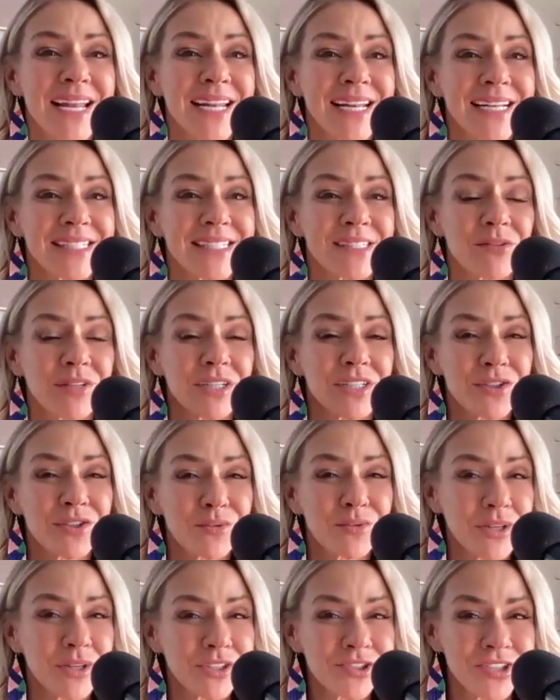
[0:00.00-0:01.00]
It is only two
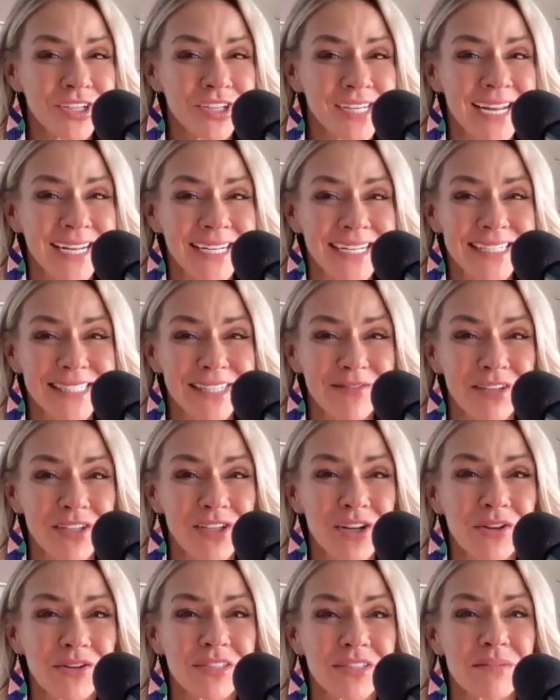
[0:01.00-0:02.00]
hundred ninety-seven
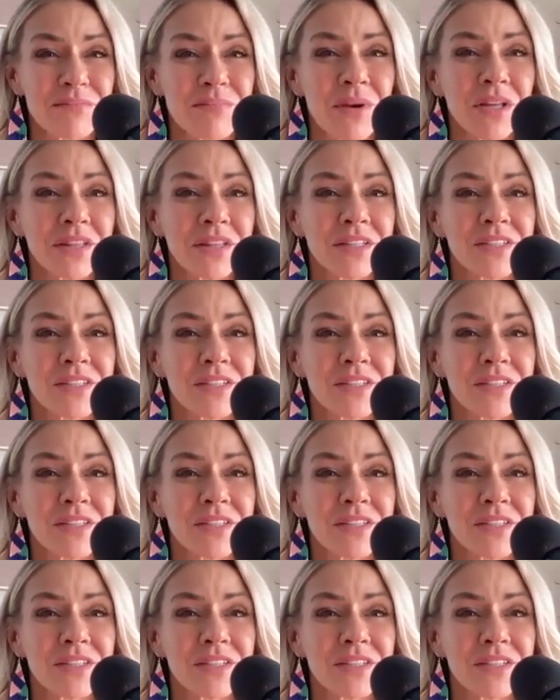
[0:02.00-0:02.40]
dollars a month.